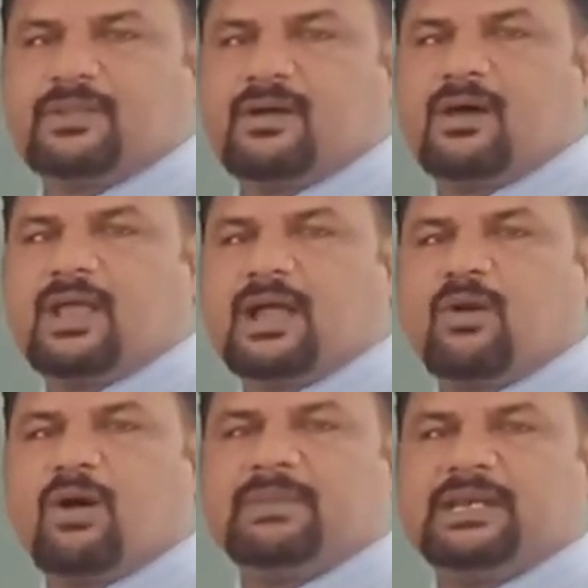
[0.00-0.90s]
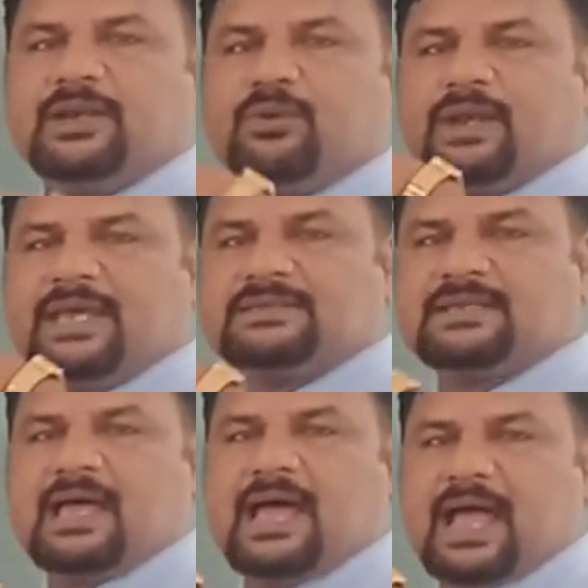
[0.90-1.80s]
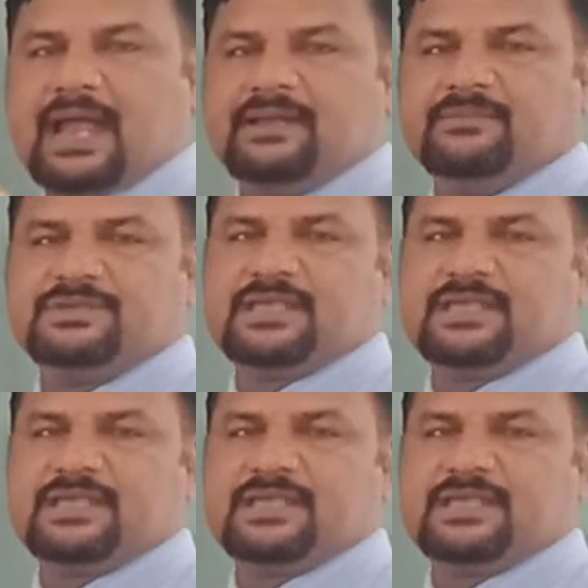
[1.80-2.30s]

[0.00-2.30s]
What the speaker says: or commonly known as Adam's